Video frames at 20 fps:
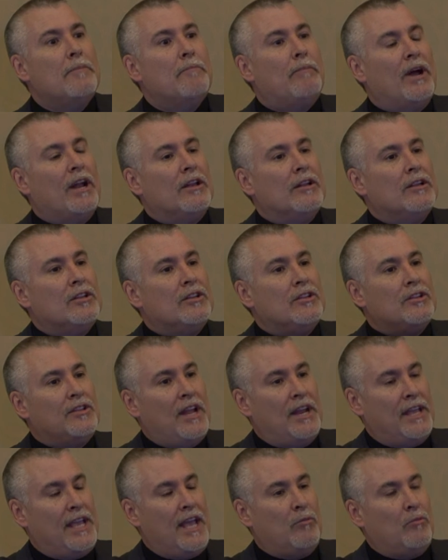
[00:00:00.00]
But
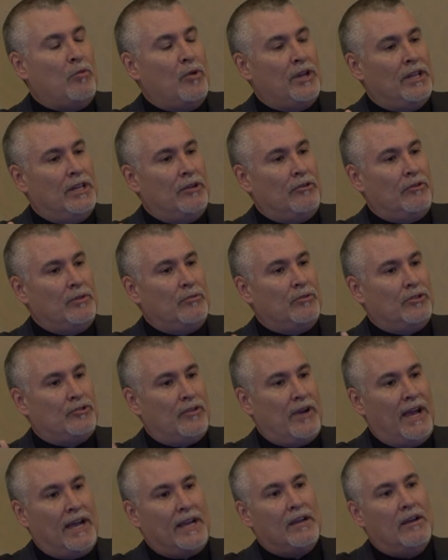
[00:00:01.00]
then again, we literally will
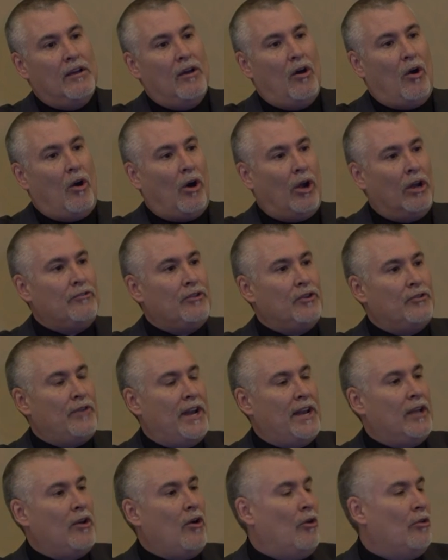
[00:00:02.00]
track all of the
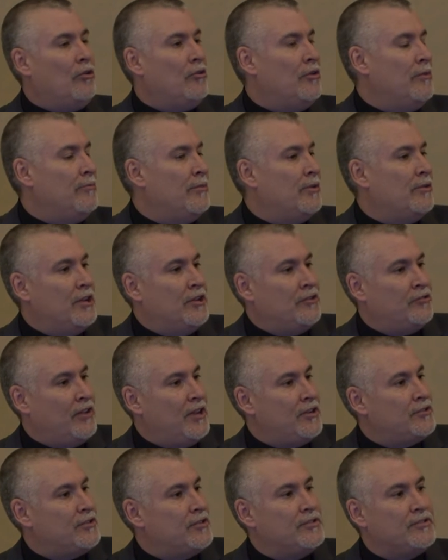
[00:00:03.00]
training, all their
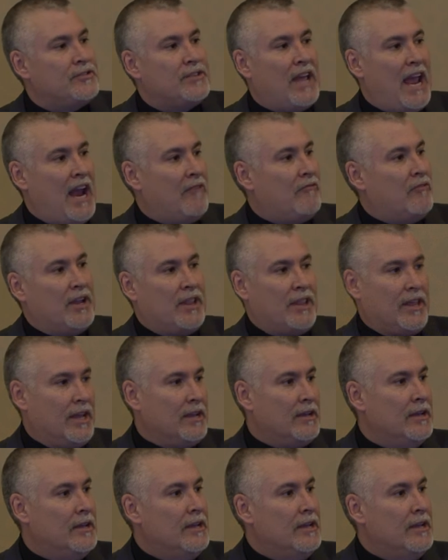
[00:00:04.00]
immunizations, everything.